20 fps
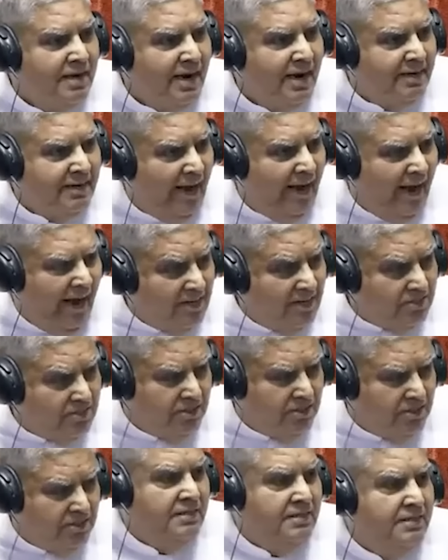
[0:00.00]
an
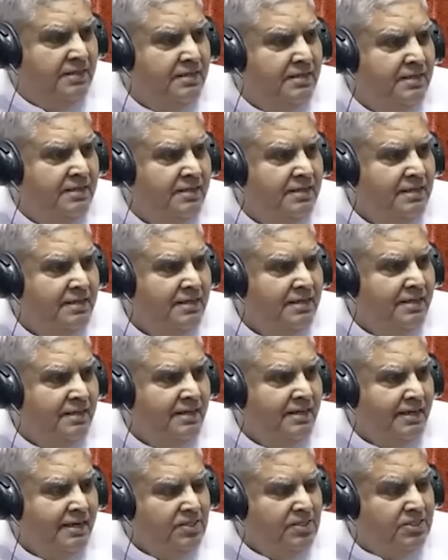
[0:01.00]
actor
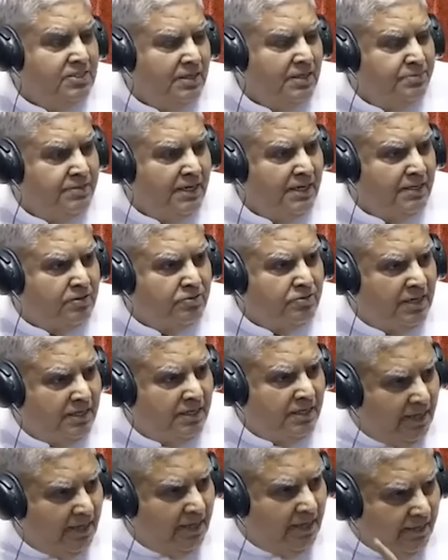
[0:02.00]
is subject to the
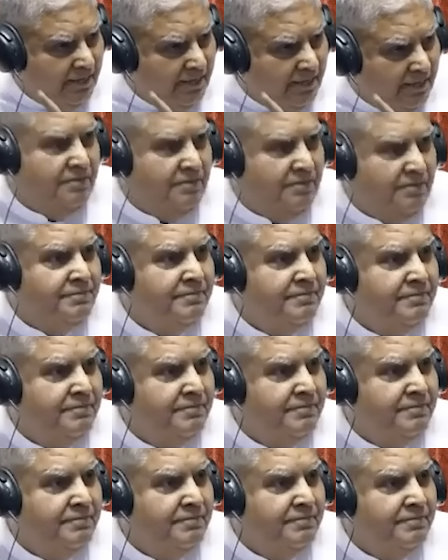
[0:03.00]
director.
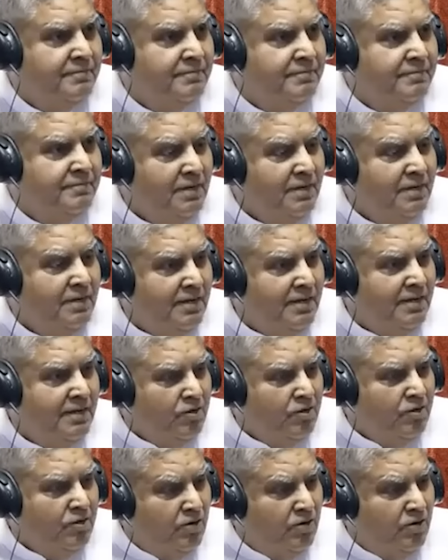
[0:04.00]

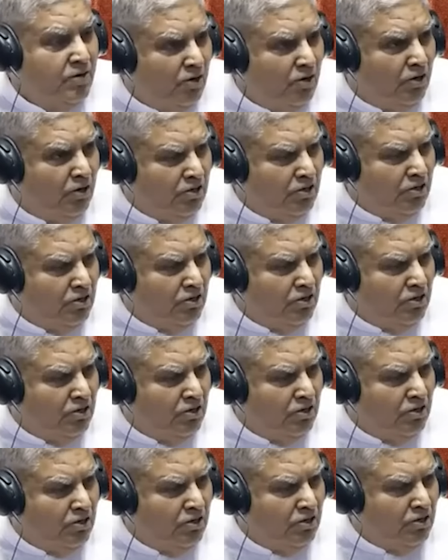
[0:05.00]
You have not seen
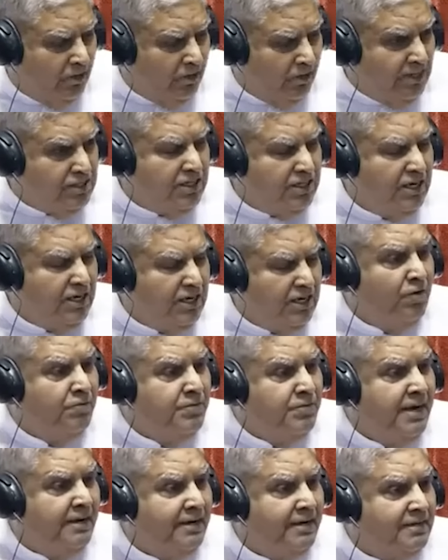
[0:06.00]
what I see from
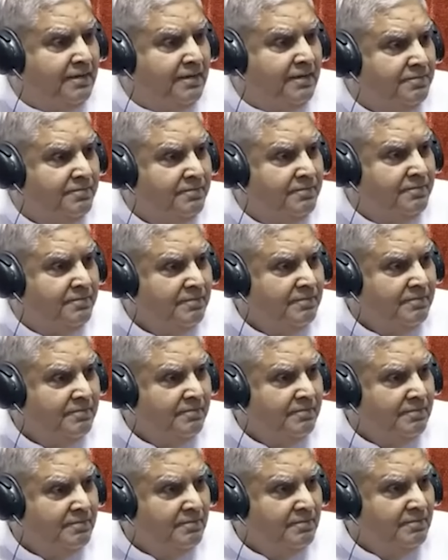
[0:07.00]
here.
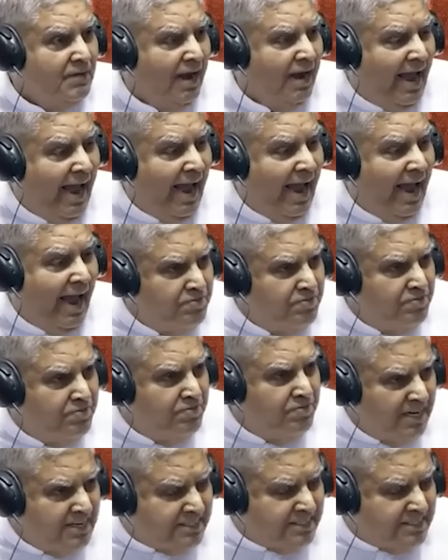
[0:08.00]
Every